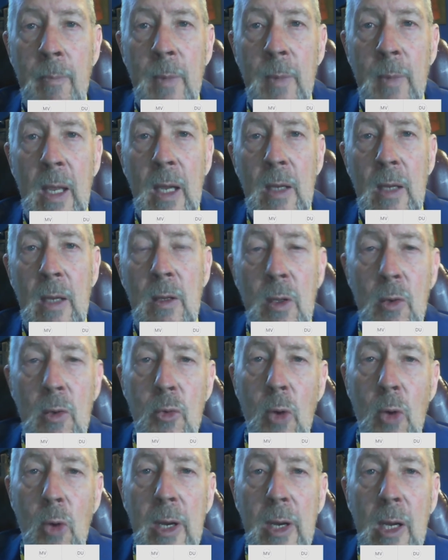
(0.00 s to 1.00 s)
And the
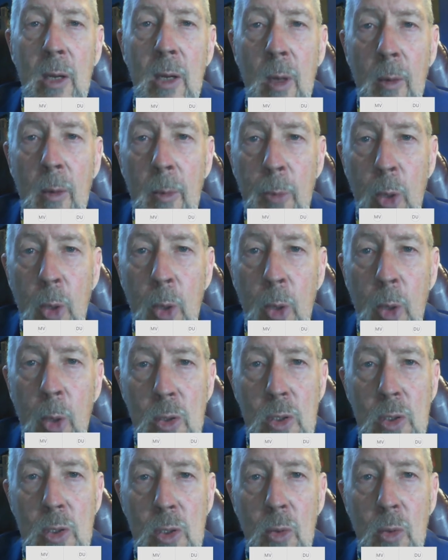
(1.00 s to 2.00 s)
drawdown approach
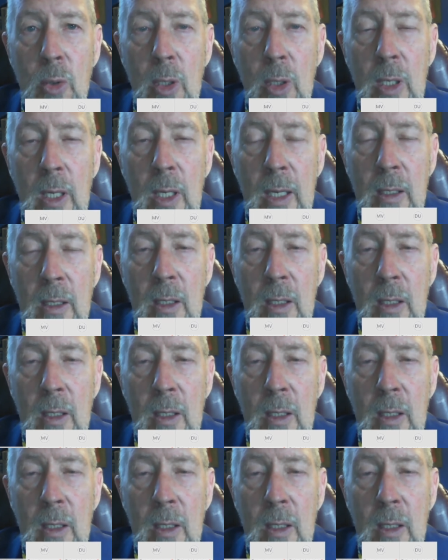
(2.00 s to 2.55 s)
is to look at